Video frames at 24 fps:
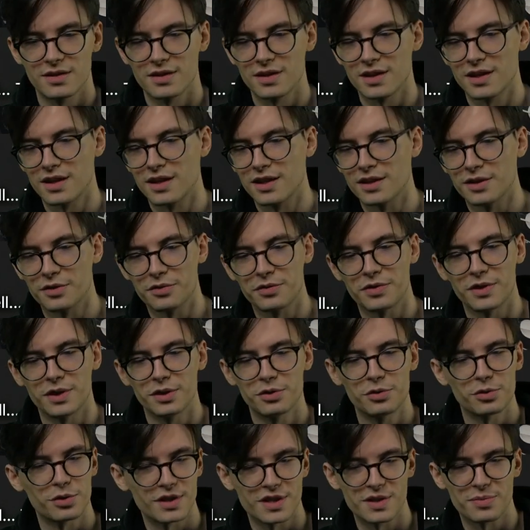kind of into
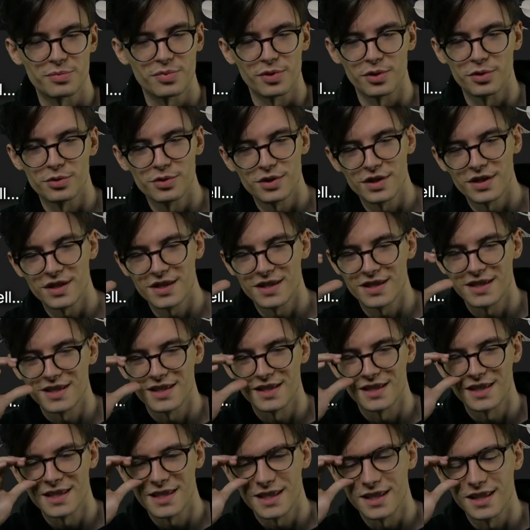this process.
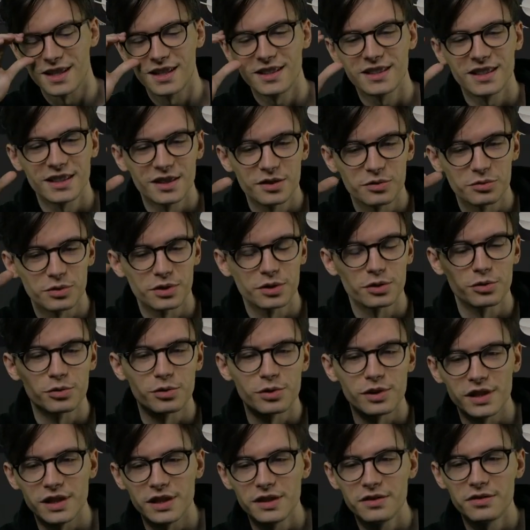This guy didn't want to
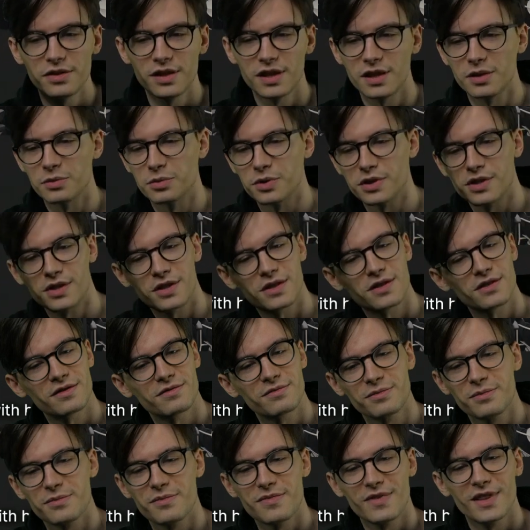leave. He was
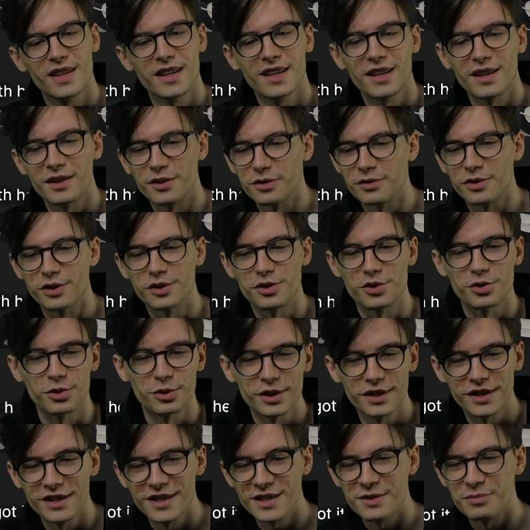kind of
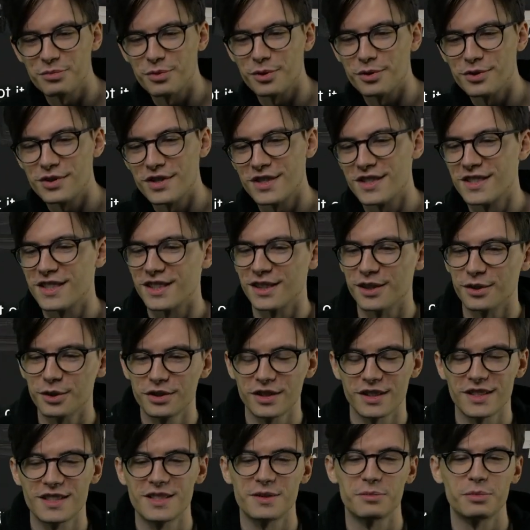enjoying this process a lot.
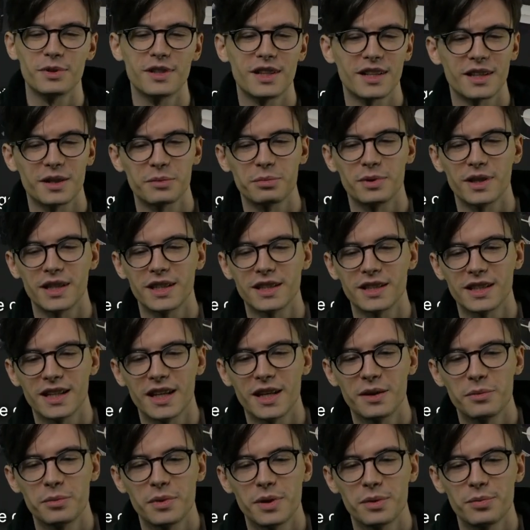It's a bit like playing a
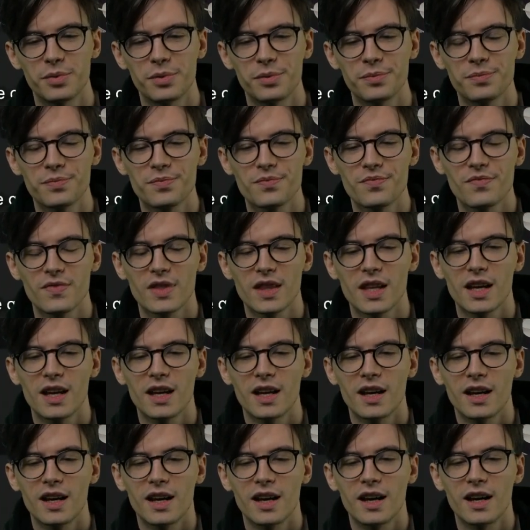game, maybe.
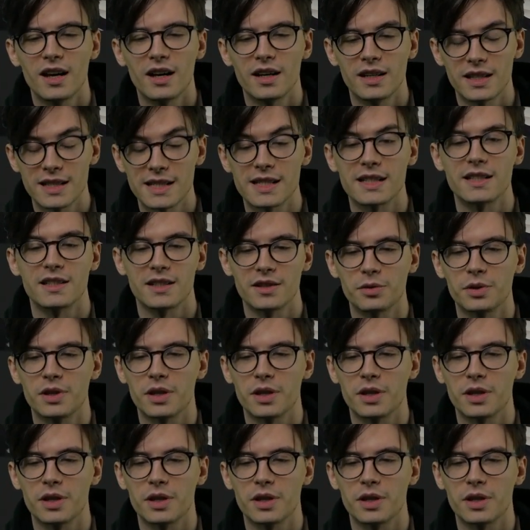He said he'll come